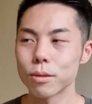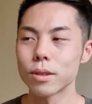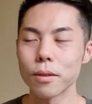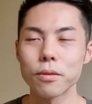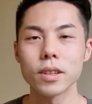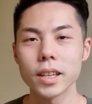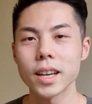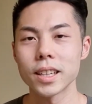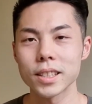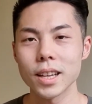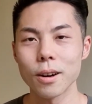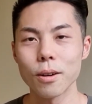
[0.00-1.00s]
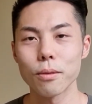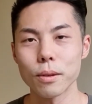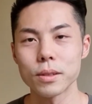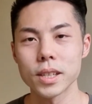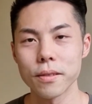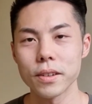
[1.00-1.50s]
you definitely can start off
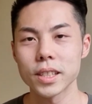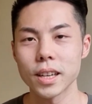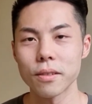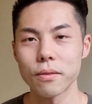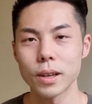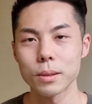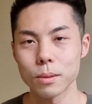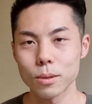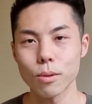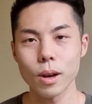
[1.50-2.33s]
with savings and investment